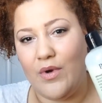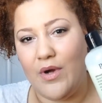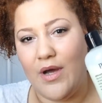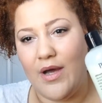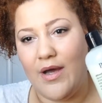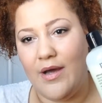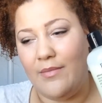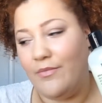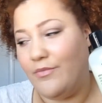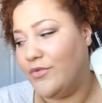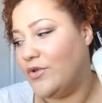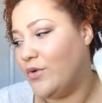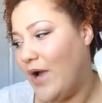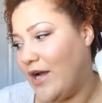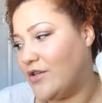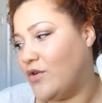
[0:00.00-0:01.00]

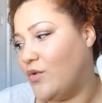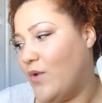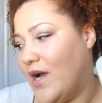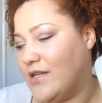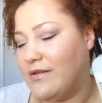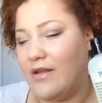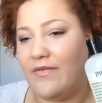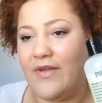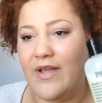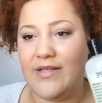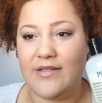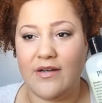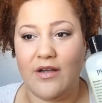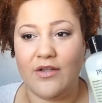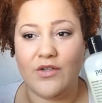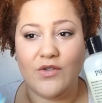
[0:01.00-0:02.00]
to actually wash my
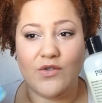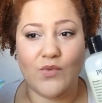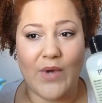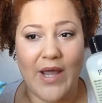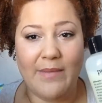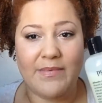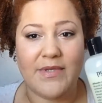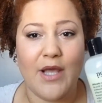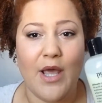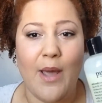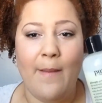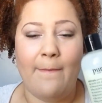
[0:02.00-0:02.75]
face, and I'll use wipes.